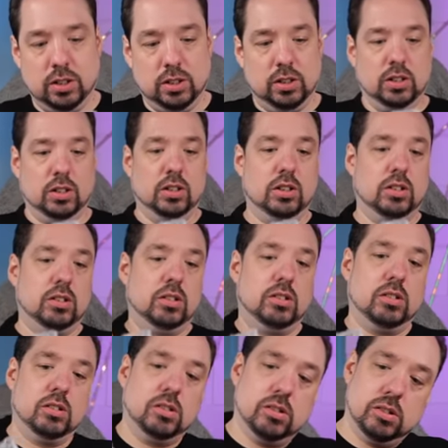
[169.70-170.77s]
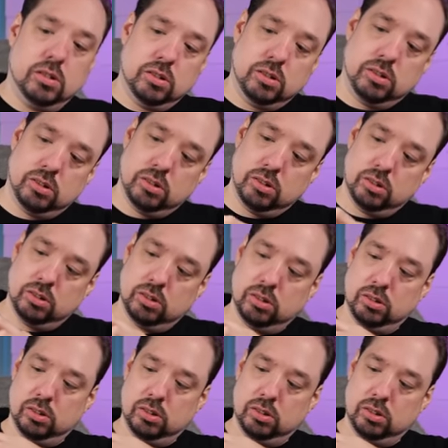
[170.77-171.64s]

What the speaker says: Nothing is said.